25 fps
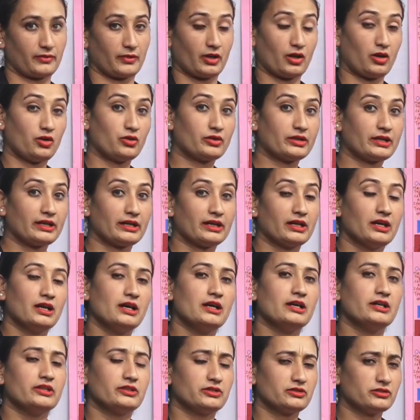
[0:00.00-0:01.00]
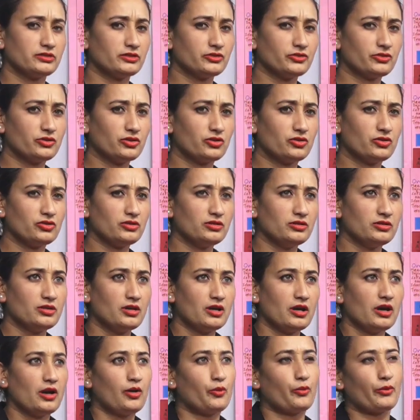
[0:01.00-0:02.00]
Okay, do you know
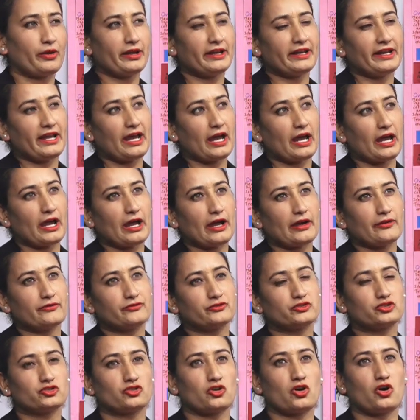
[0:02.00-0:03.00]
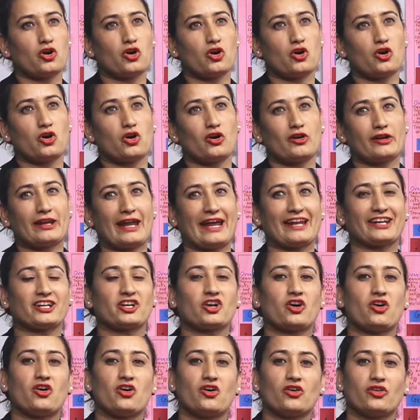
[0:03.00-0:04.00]
we have drawn and
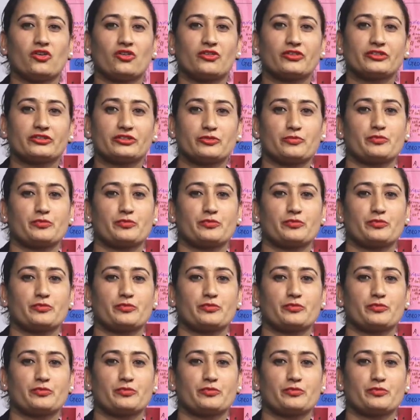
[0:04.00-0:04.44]
colored the